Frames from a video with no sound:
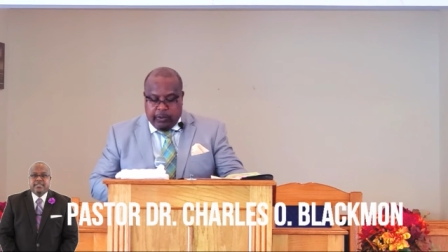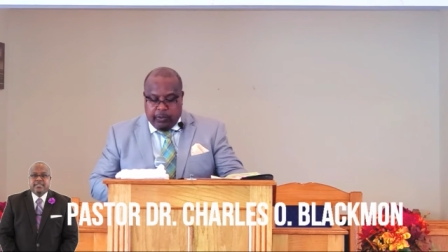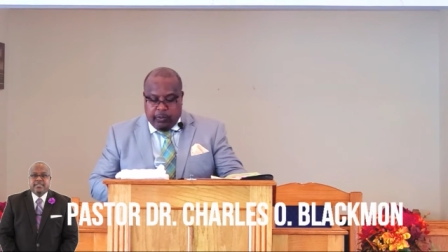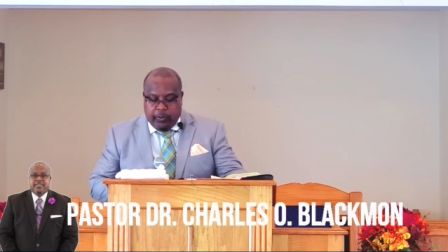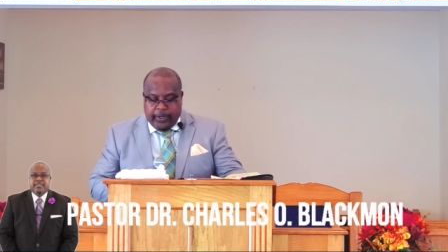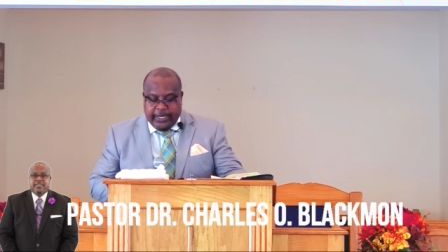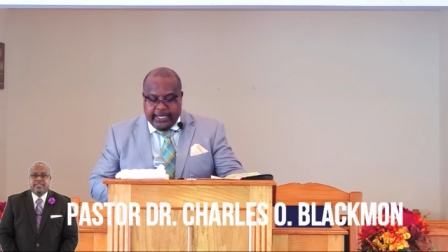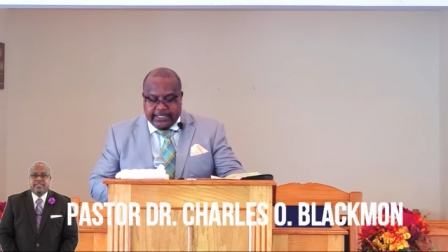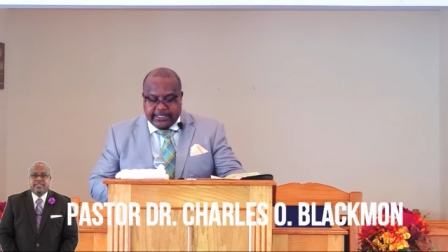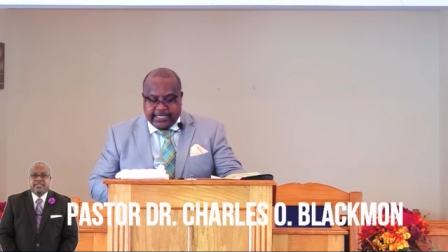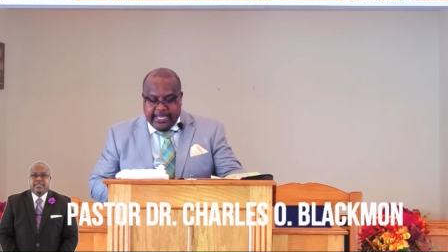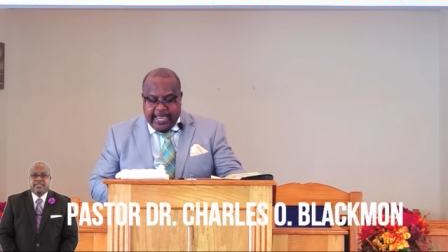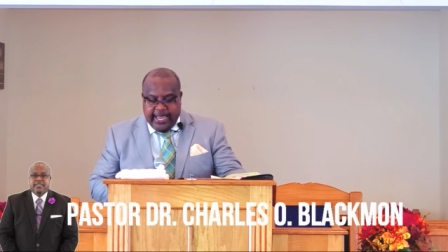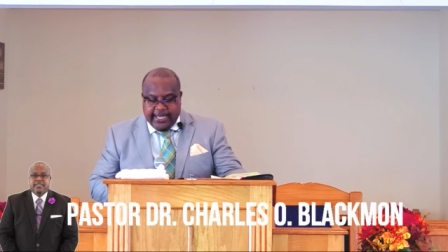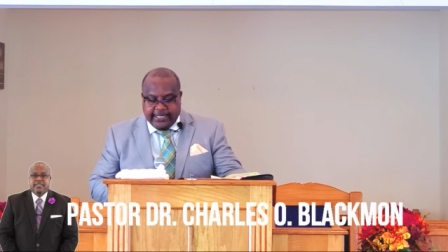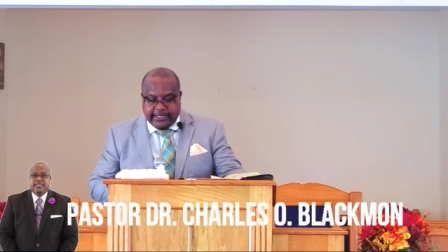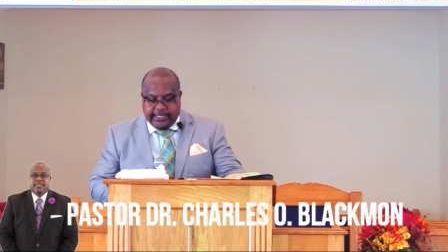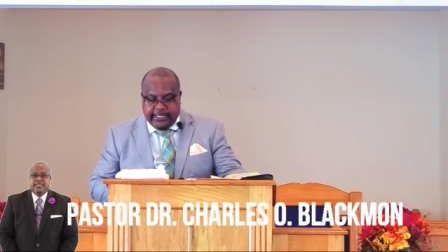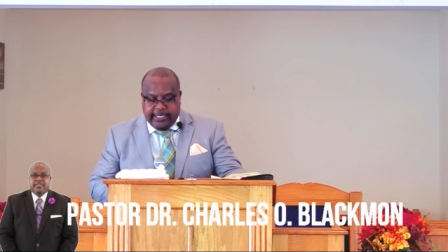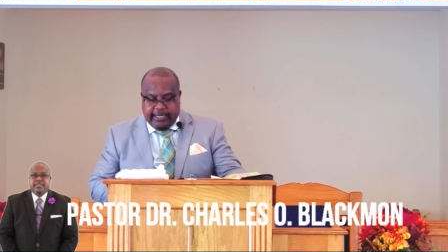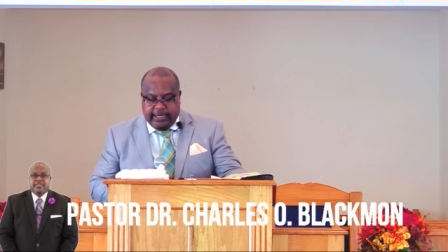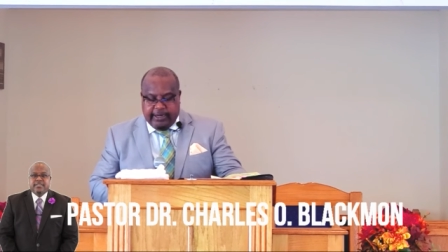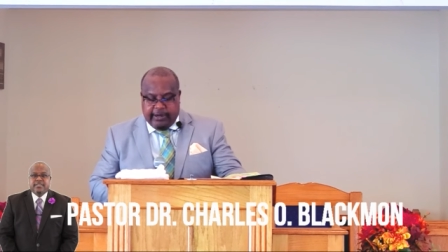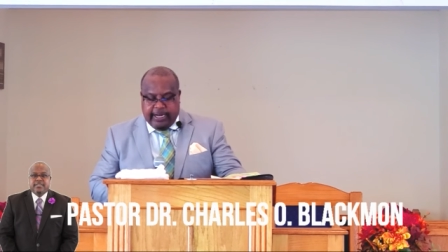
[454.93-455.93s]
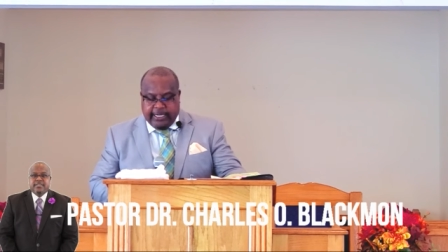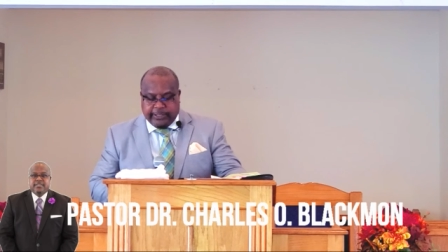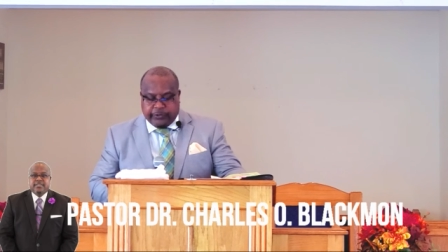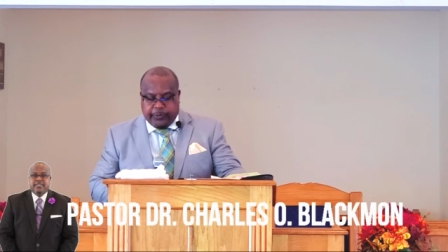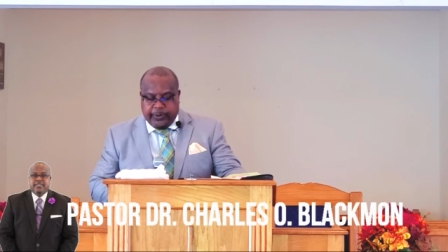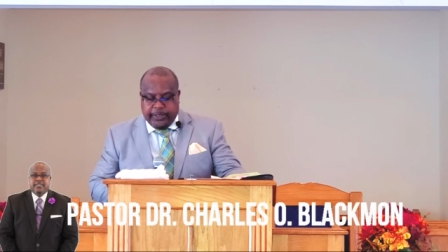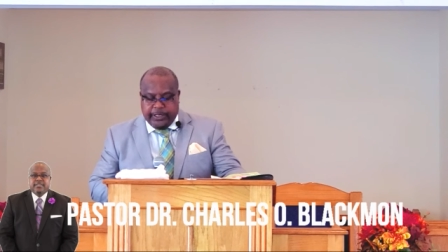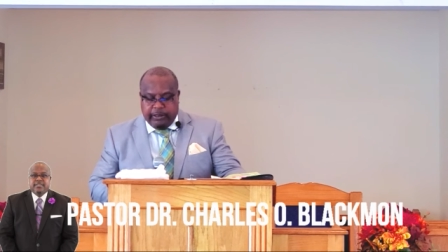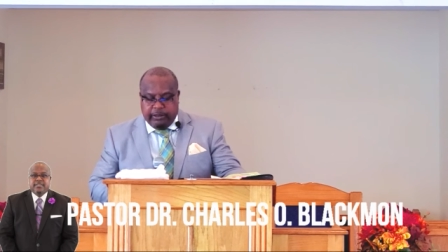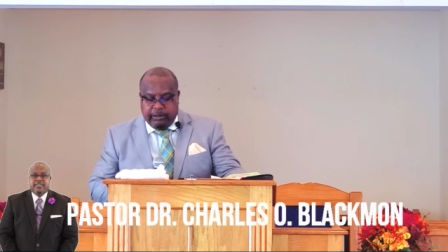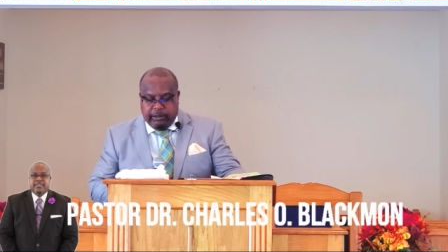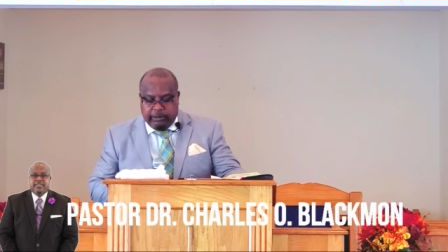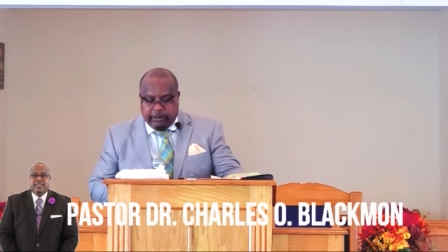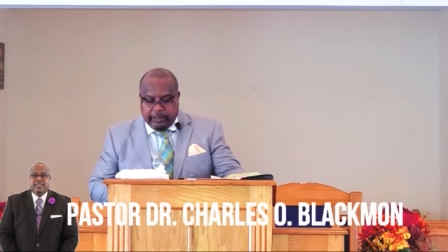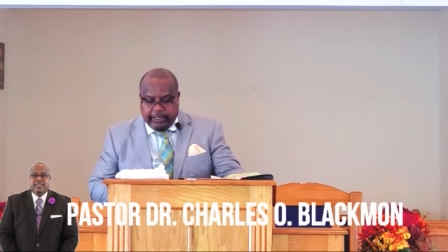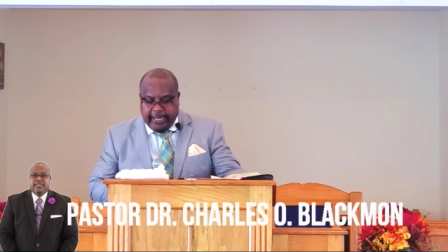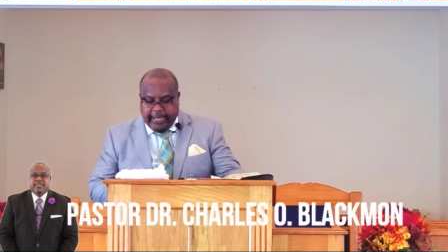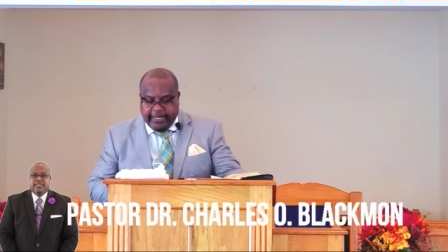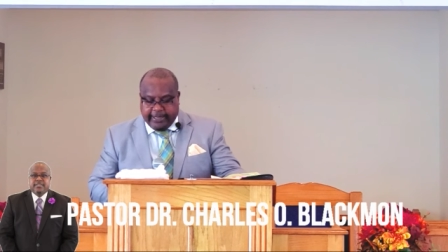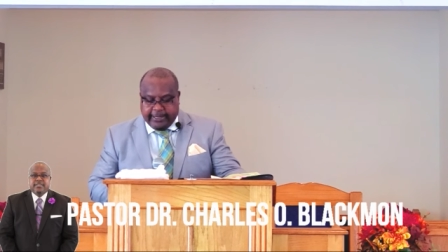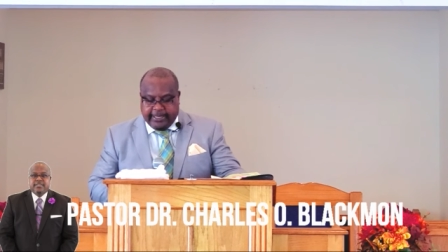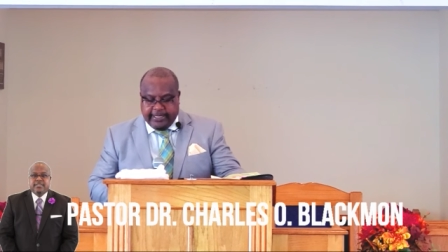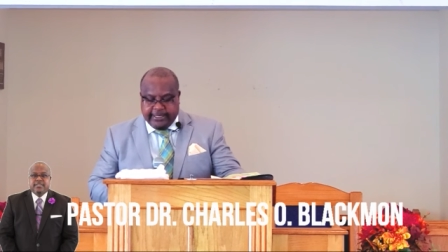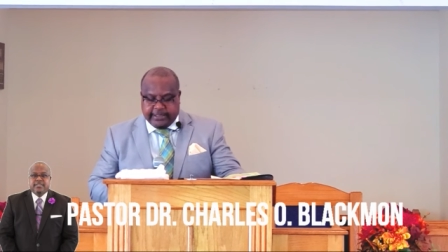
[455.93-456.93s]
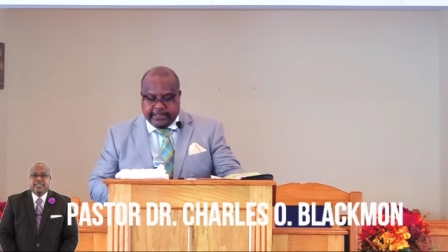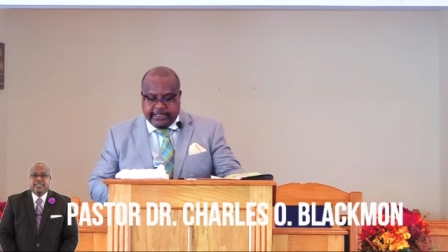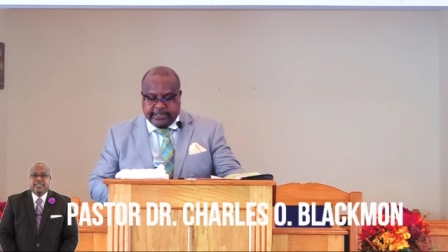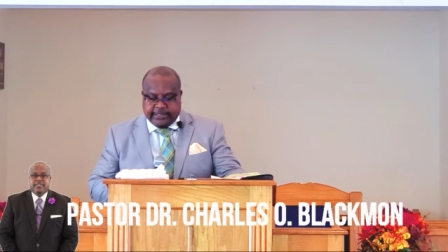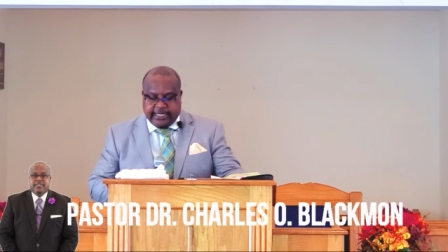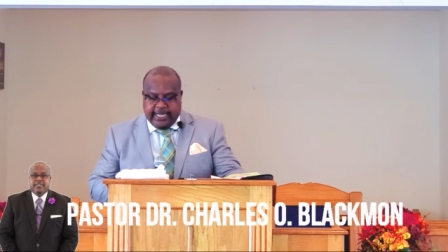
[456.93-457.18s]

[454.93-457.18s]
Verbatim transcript: What it says here, as we look at this,